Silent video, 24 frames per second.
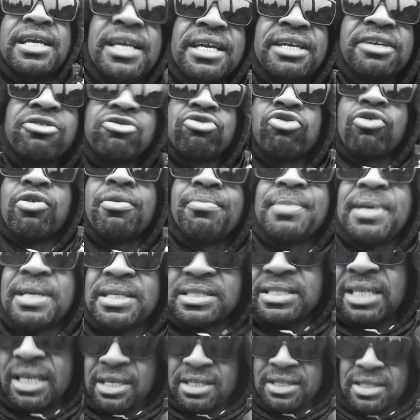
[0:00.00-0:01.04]

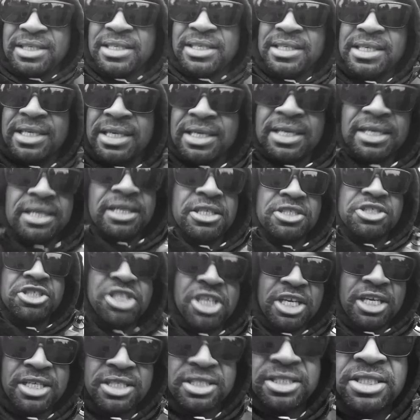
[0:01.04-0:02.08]
incrementally
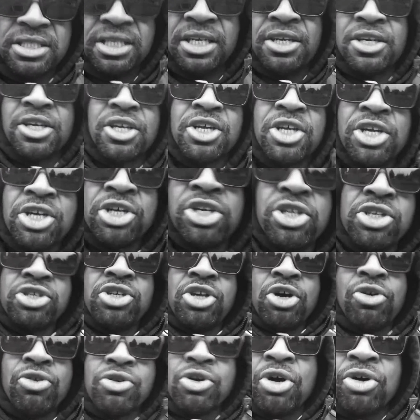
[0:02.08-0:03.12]
adjust.
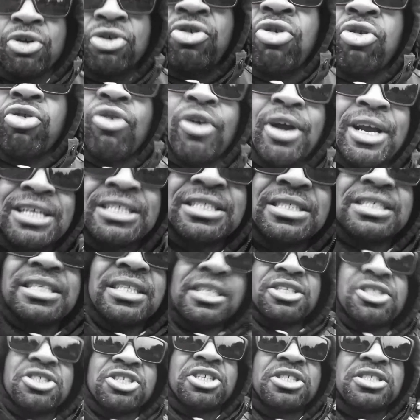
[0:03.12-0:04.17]
Don't go crazy
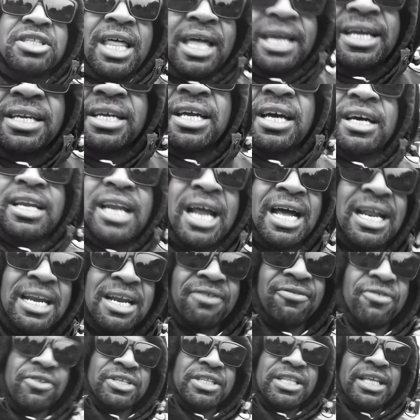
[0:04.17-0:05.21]
and just like cut out
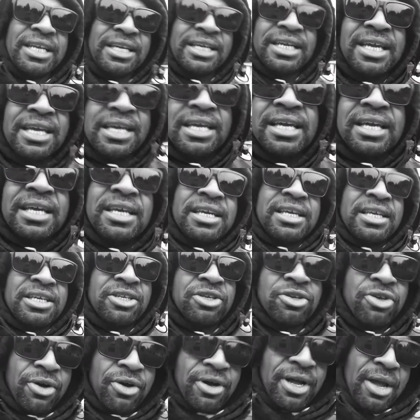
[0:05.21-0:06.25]
everything,
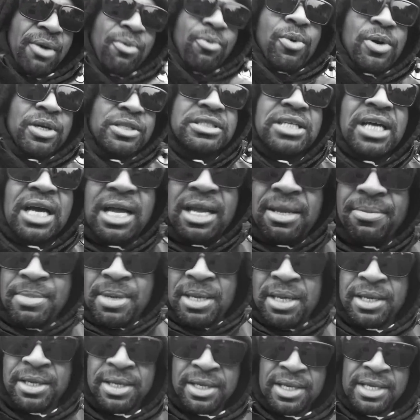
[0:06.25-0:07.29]
at one time.
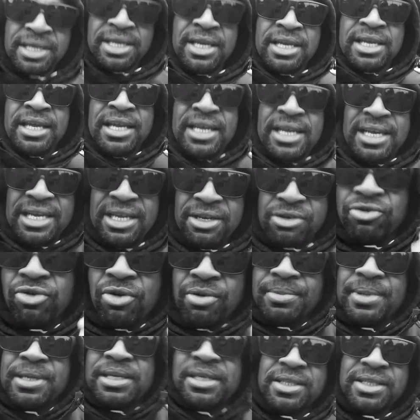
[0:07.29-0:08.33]

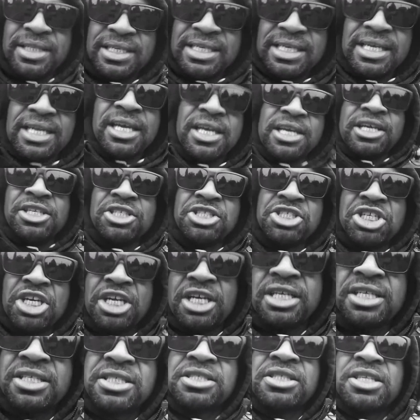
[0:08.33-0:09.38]
Incrementally
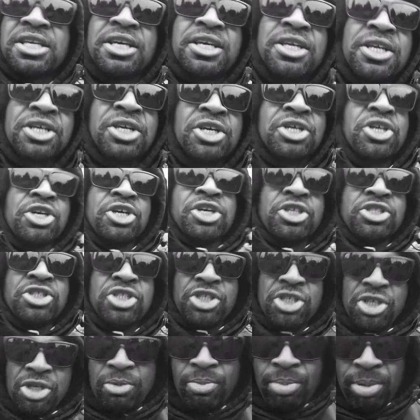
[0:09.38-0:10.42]
adjust
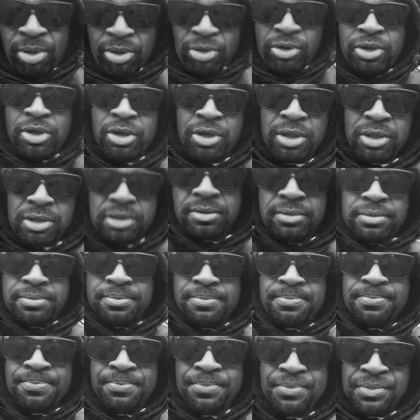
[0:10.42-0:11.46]
to your protocol.
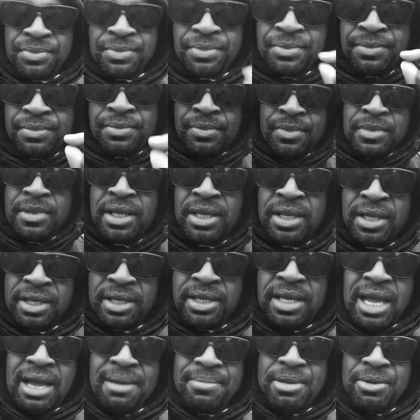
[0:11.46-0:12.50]

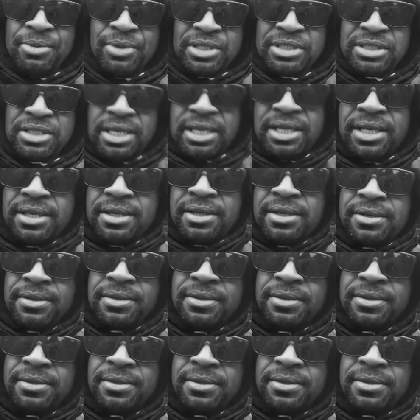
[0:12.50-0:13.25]
Happy Wednesday.